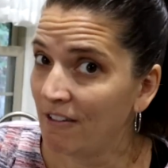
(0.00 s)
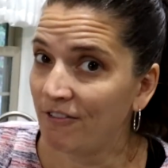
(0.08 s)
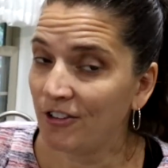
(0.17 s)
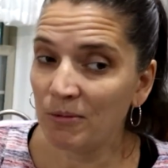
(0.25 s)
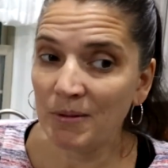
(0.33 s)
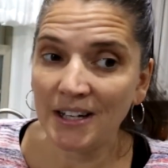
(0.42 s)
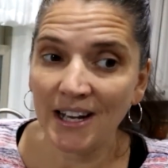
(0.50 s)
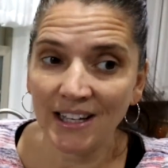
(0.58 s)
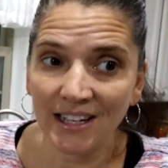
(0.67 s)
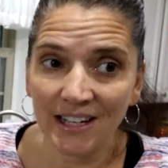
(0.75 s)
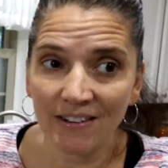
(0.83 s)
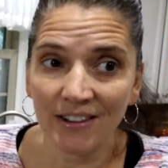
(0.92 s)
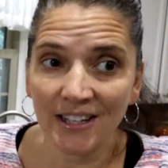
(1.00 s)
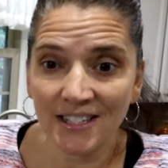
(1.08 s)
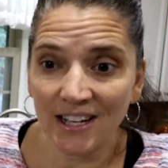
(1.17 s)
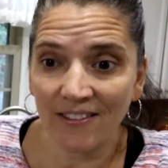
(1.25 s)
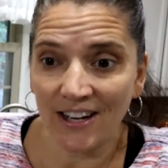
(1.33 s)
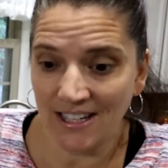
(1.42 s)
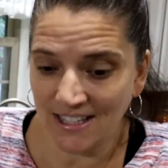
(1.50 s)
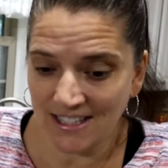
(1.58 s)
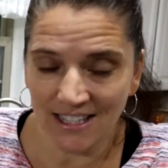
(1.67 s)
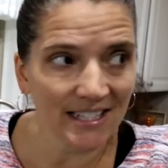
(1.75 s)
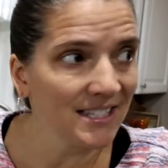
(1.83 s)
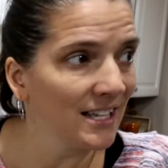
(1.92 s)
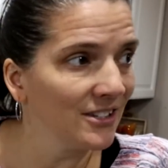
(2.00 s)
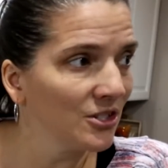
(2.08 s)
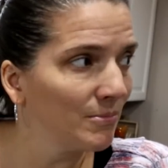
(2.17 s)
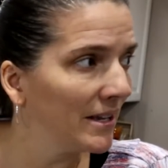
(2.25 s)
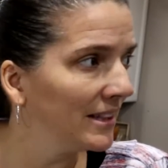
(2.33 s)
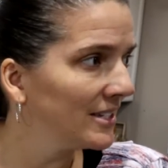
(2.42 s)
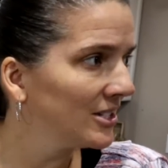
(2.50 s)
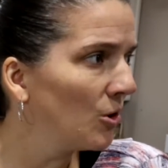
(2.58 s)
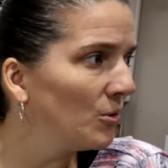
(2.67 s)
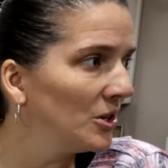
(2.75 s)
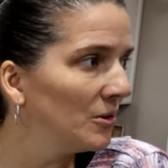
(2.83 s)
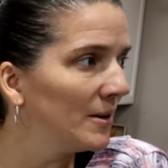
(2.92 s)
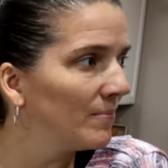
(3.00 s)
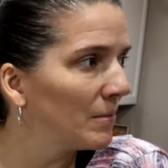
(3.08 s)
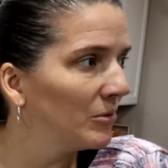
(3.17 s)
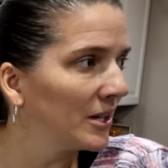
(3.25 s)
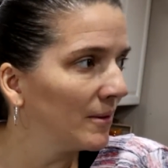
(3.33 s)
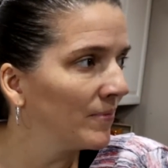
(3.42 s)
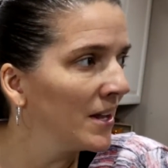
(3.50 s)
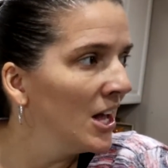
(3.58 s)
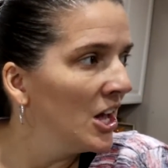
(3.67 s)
filming and getting everything done that I need to get done. So my list, oh, you know what, I'm looking.